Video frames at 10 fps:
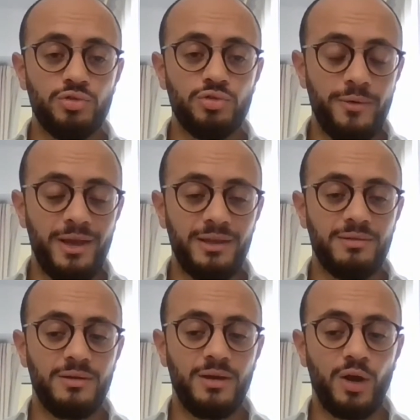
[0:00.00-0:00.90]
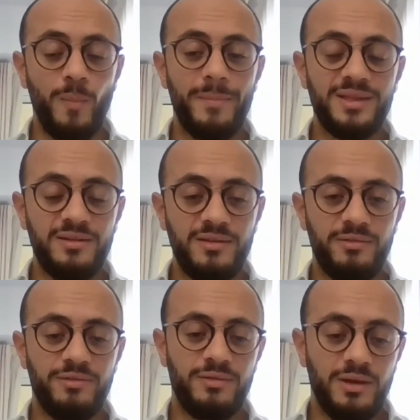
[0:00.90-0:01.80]
generate a
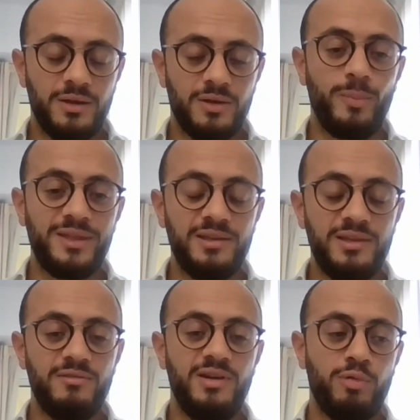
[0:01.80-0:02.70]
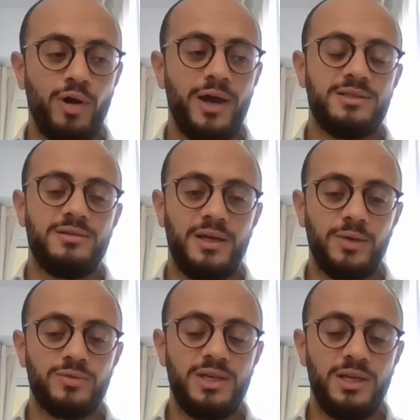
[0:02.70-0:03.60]
competitively priced, I
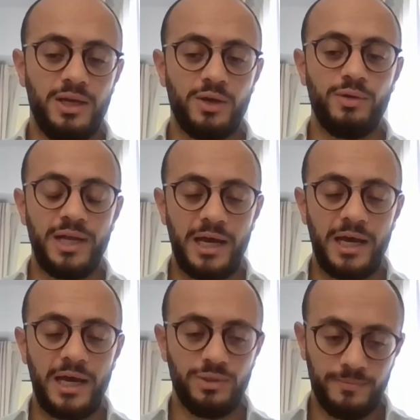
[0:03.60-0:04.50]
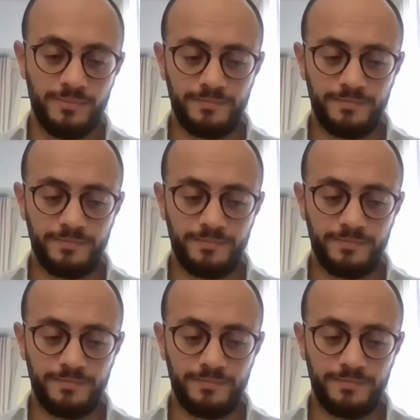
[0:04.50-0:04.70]
would say, green hydrogen.